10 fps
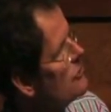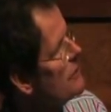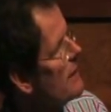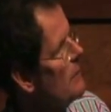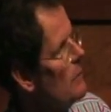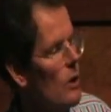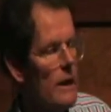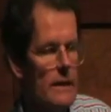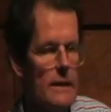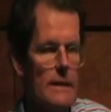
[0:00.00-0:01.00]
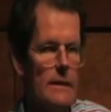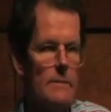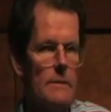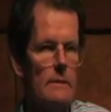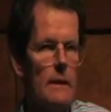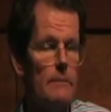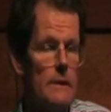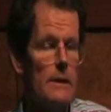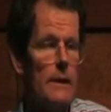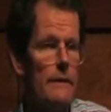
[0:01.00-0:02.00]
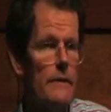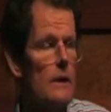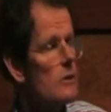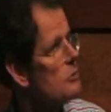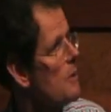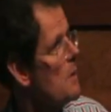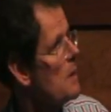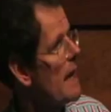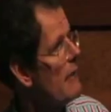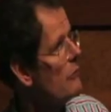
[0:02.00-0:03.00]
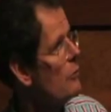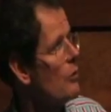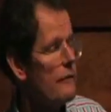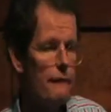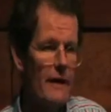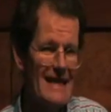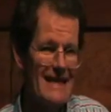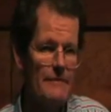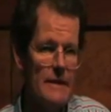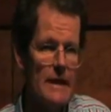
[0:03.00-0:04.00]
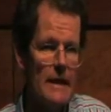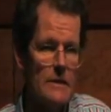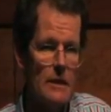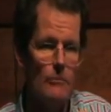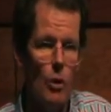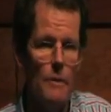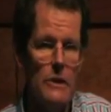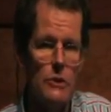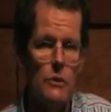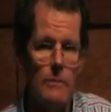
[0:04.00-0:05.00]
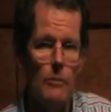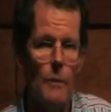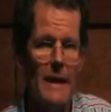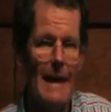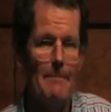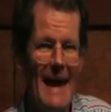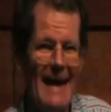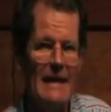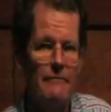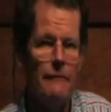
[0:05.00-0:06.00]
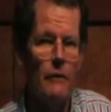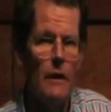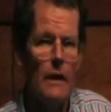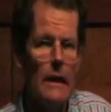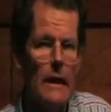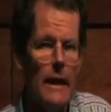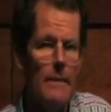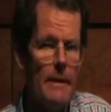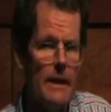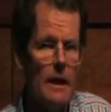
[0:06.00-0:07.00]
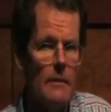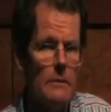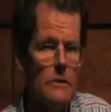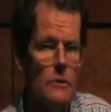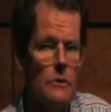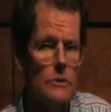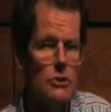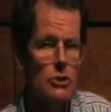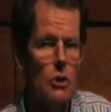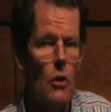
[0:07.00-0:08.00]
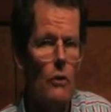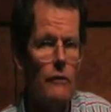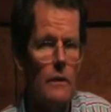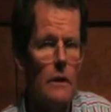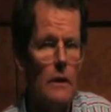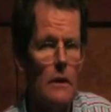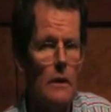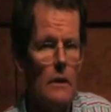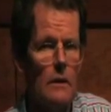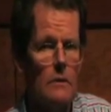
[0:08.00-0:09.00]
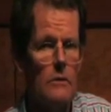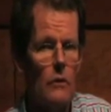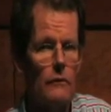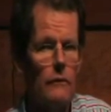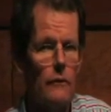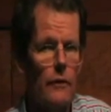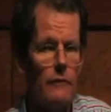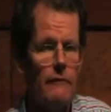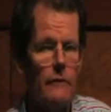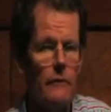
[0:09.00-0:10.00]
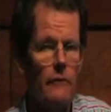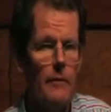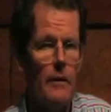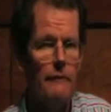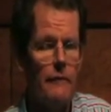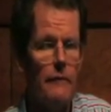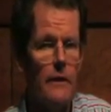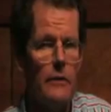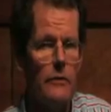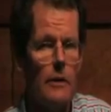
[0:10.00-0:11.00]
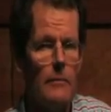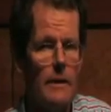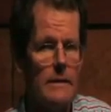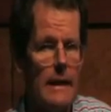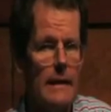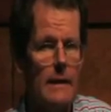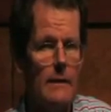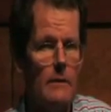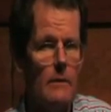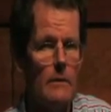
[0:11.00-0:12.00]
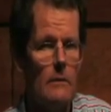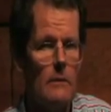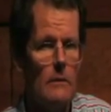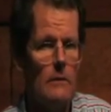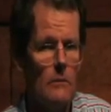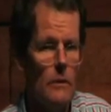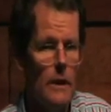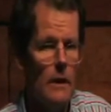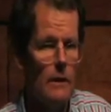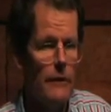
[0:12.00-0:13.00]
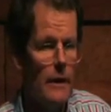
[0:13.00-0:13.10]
interestingly, we work in systems, and certainly in this country, where we get rewarded for activity. So the more we do, the more we get paid for. It may come to you as a shock that doctors are influenced by filthy lucre, but sadly, they are.